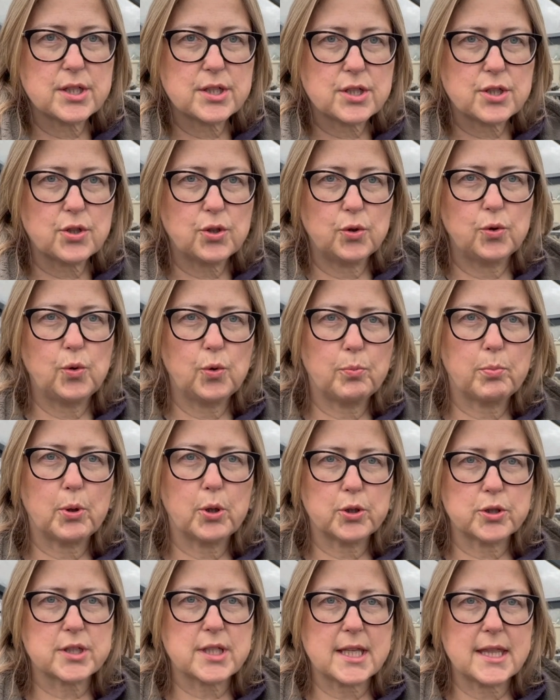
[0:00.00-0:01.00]
to
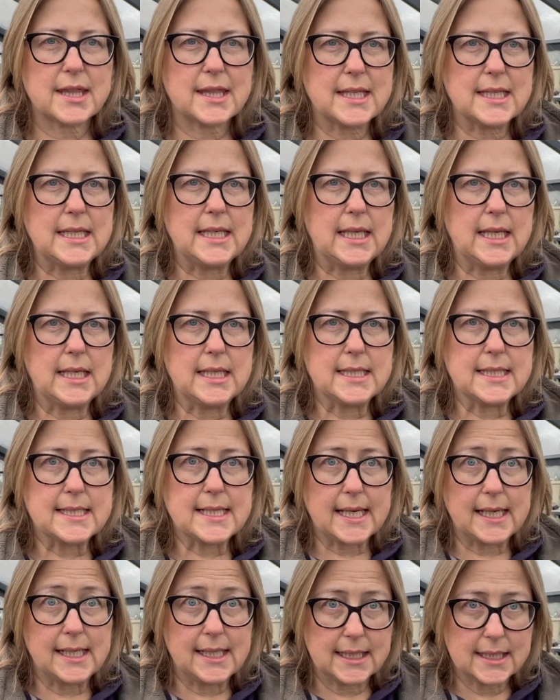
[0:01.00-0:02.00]
put the
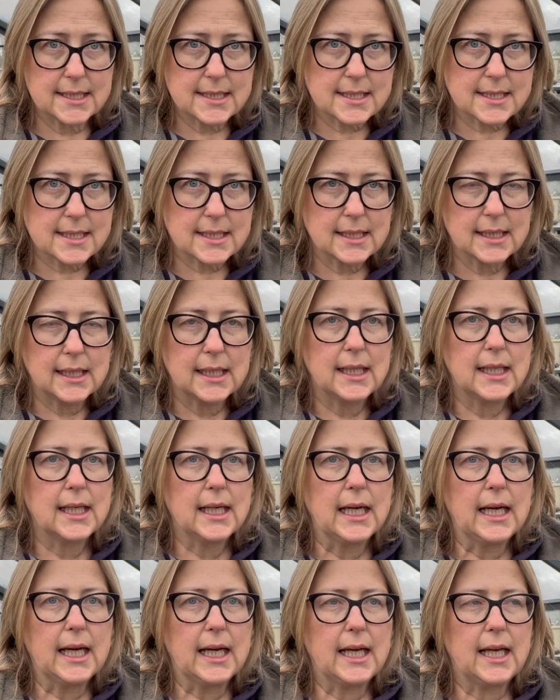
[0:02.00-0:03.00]
dahlias
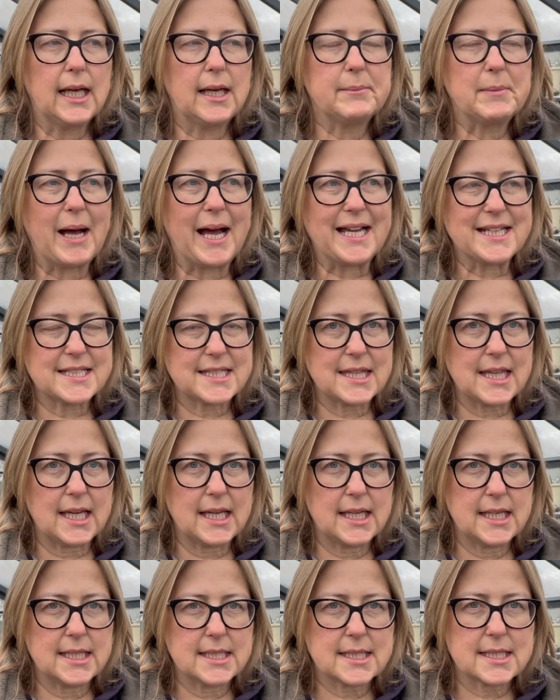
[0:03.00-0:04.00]
as
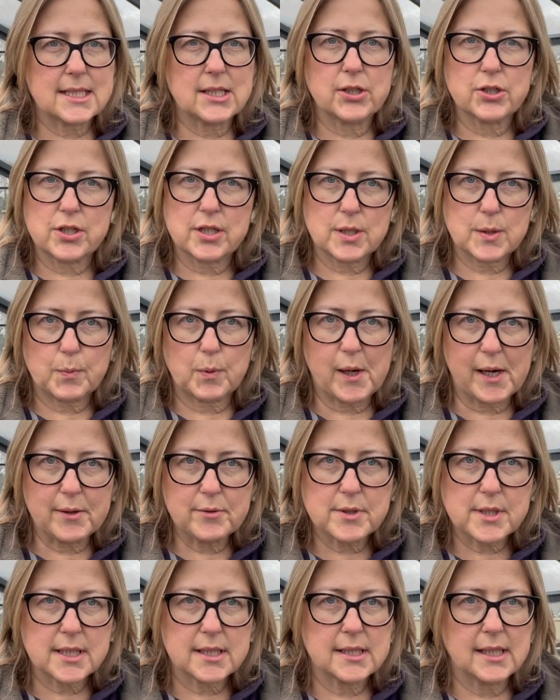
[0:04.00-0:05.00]
they start to
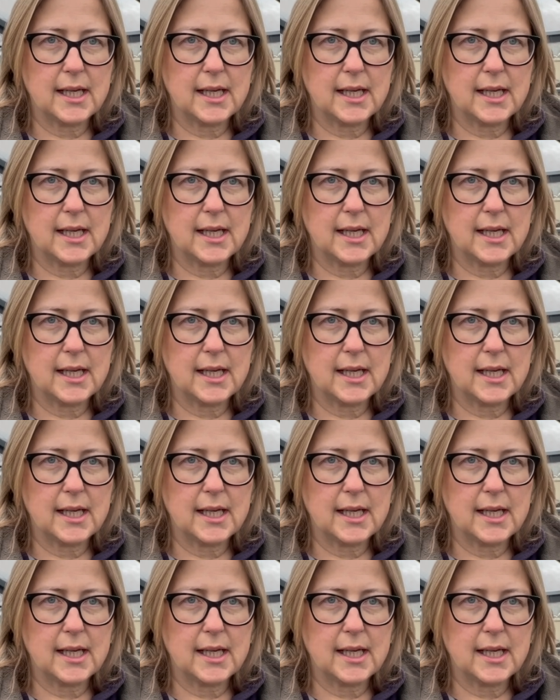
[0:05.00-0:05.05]
sprout.